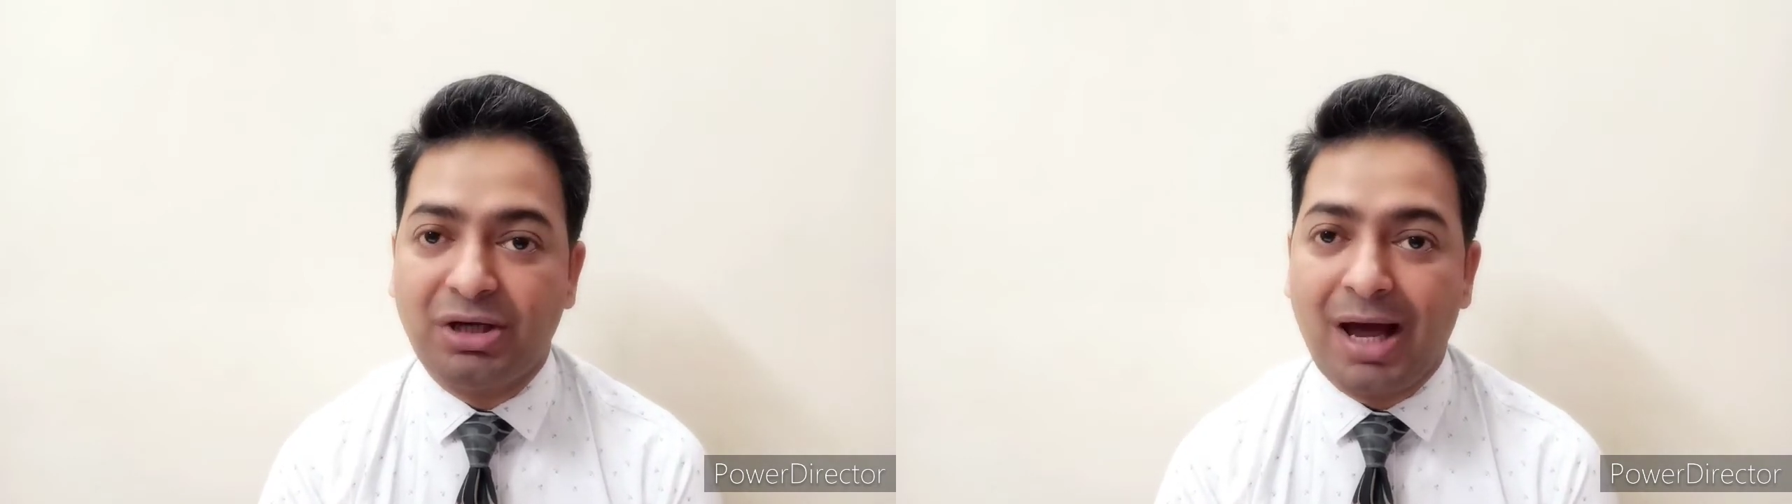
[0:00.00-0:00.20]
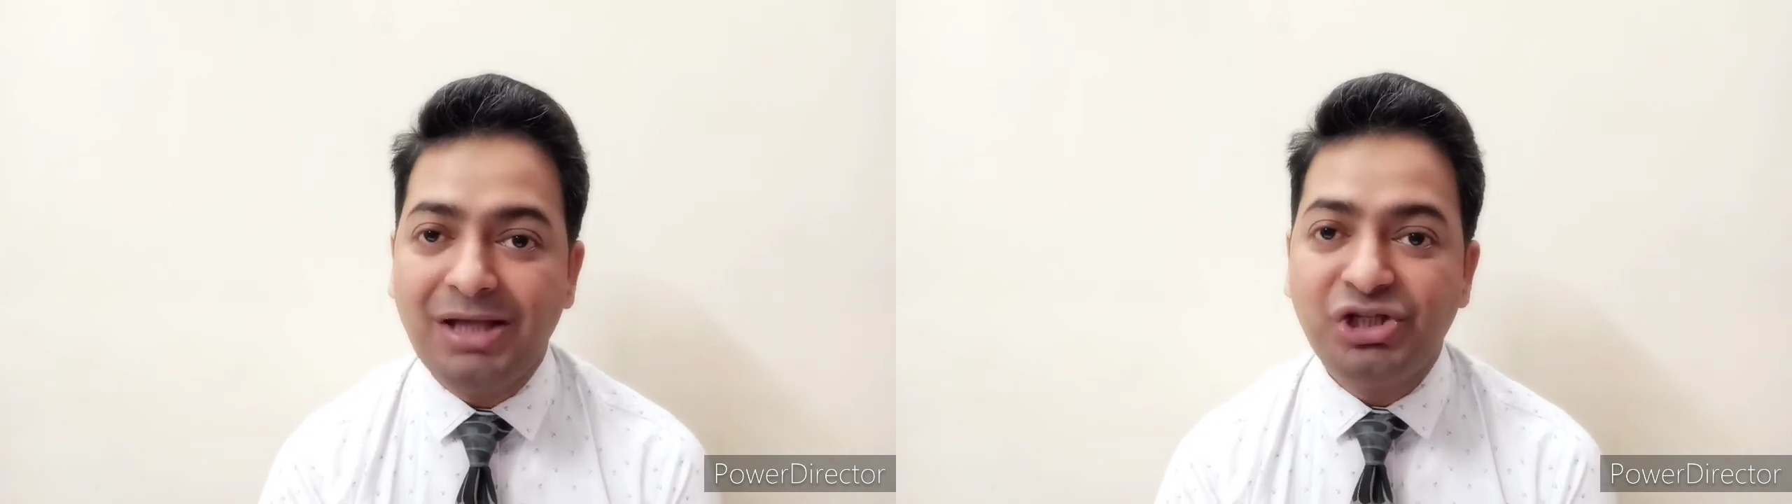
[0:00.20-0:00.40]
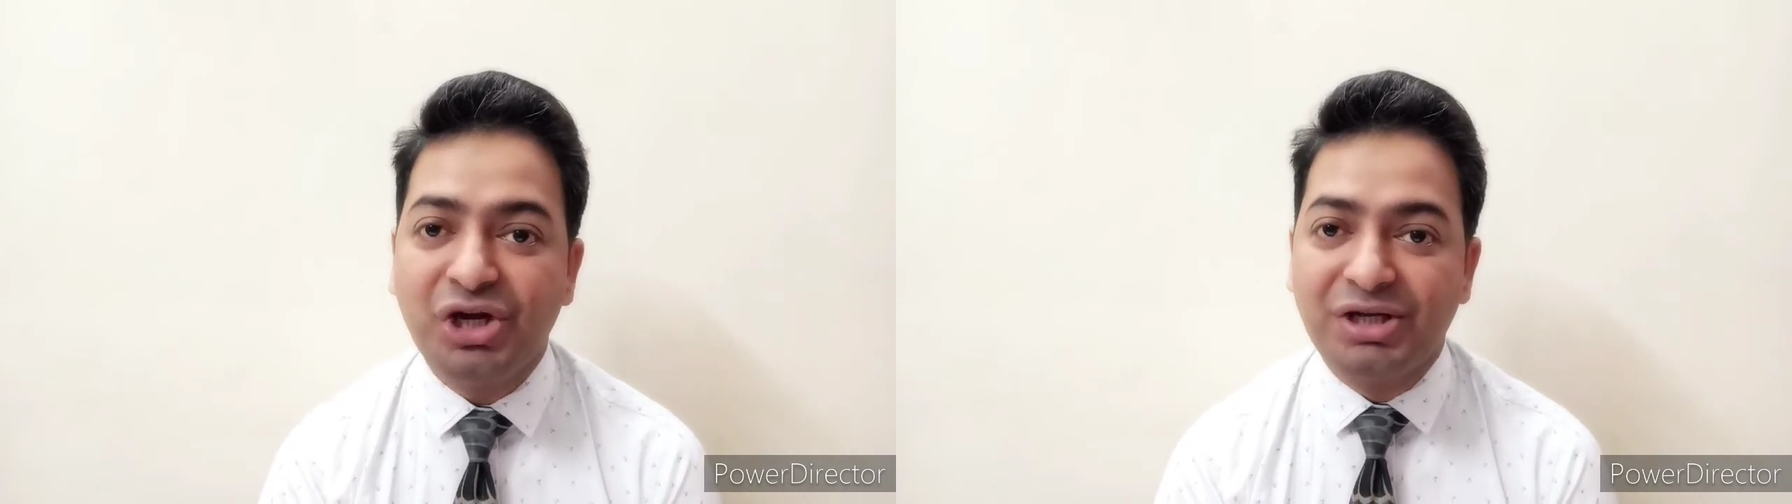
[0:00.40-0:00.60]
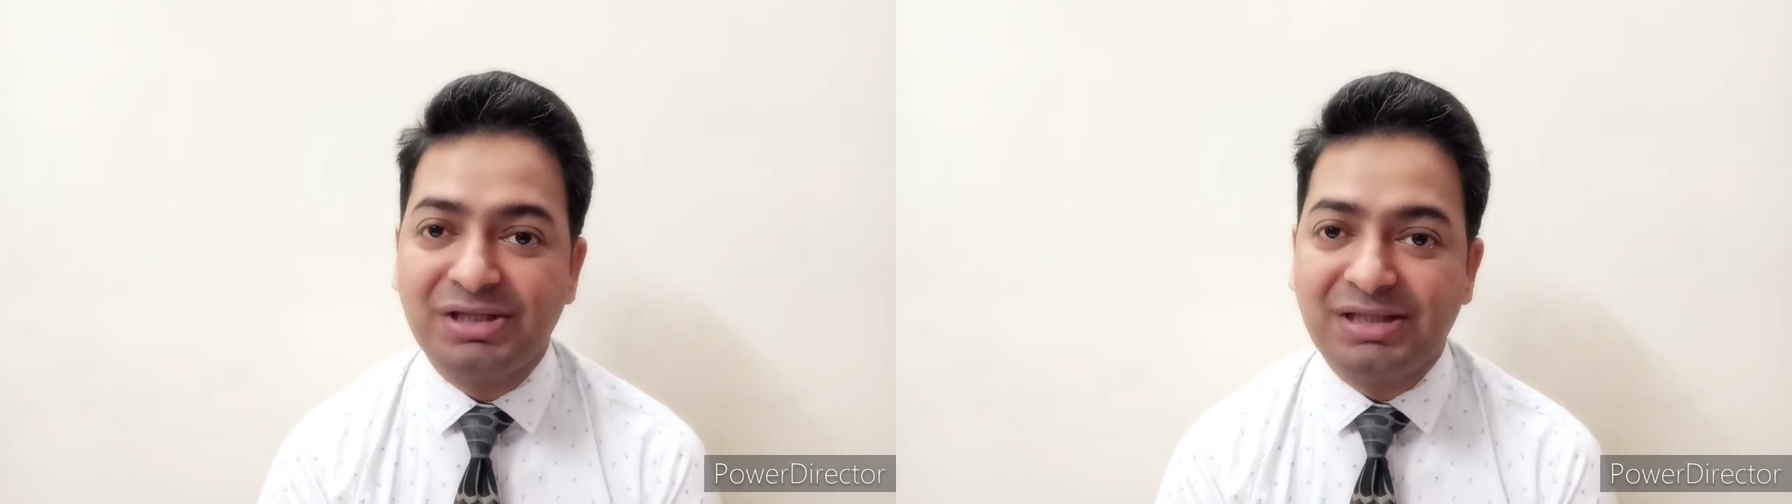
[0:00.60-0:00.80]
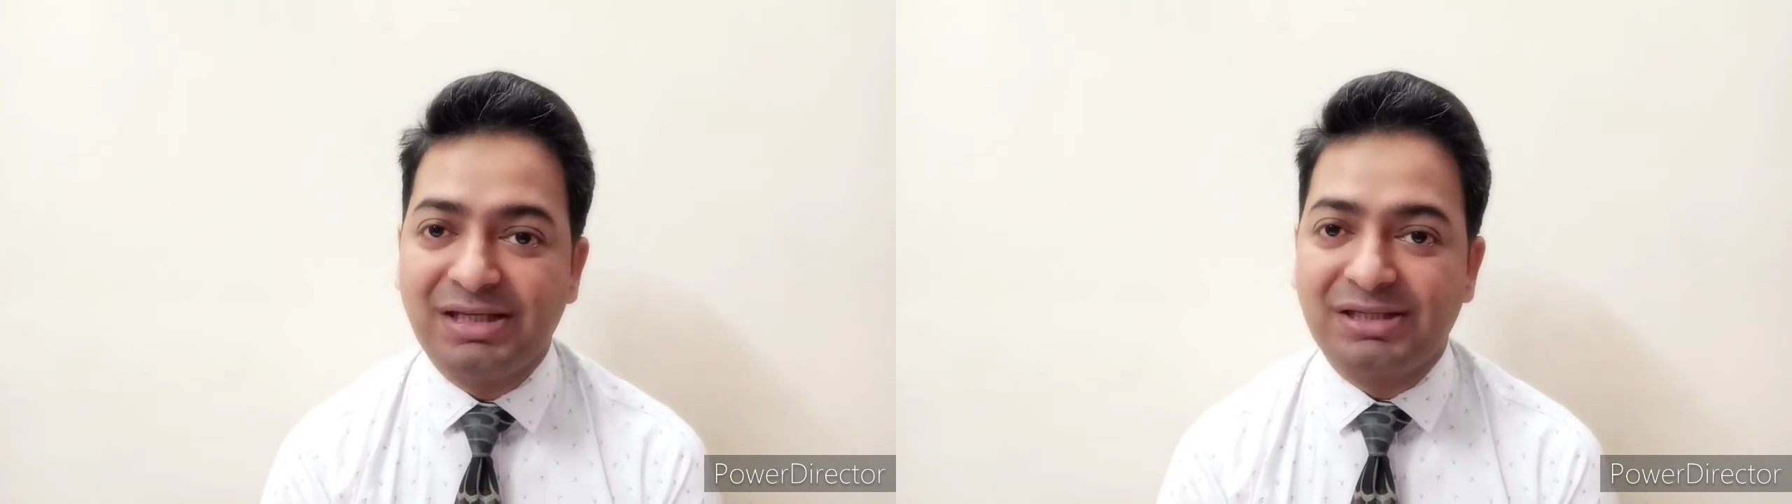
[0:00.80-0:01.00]
Raj
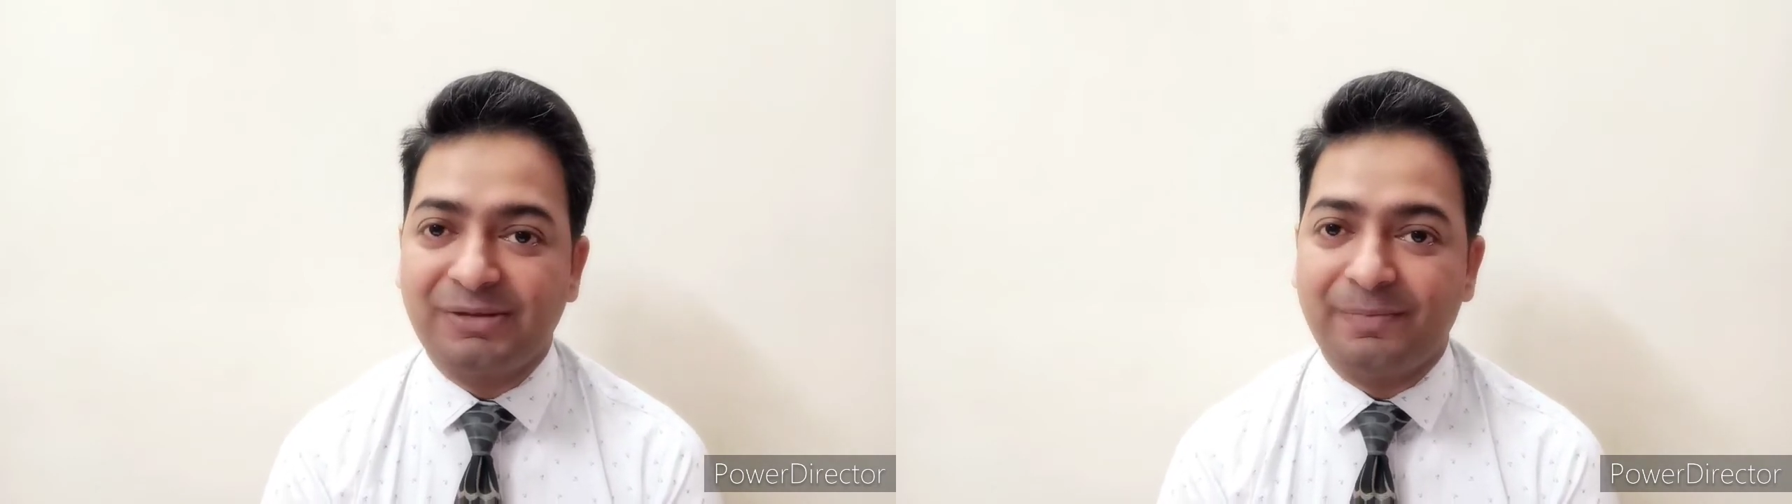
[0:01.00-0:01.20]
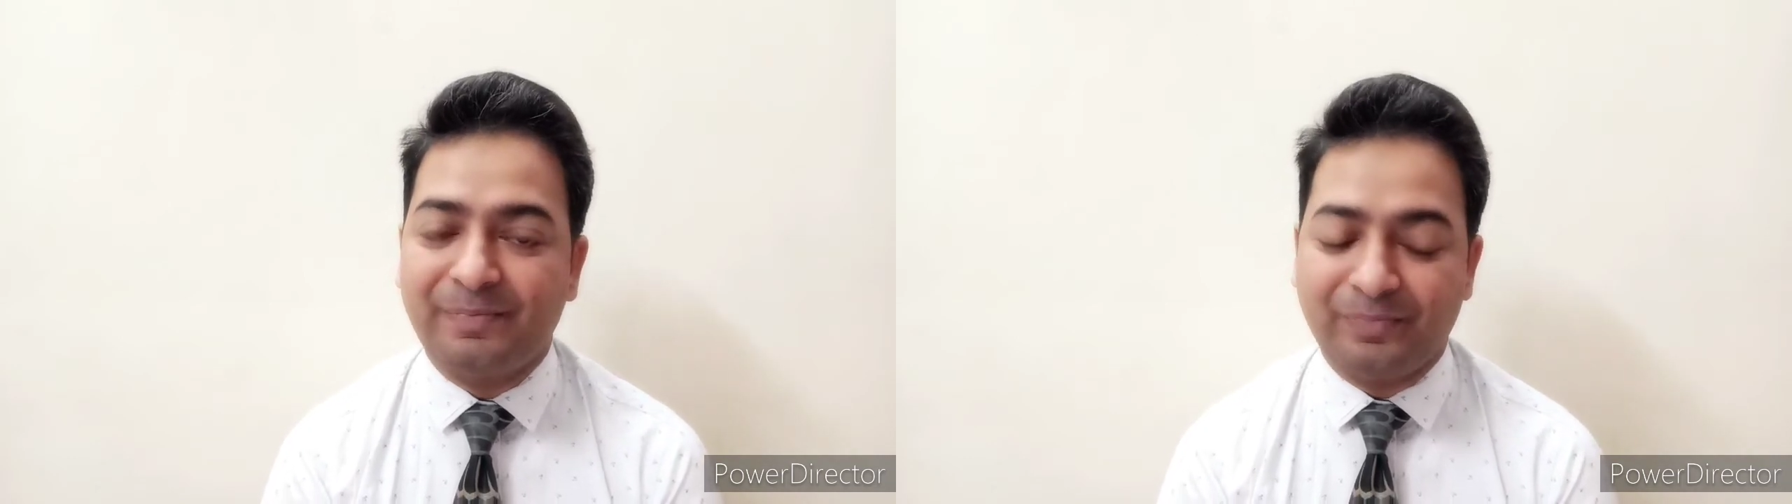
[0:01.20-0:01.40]
system.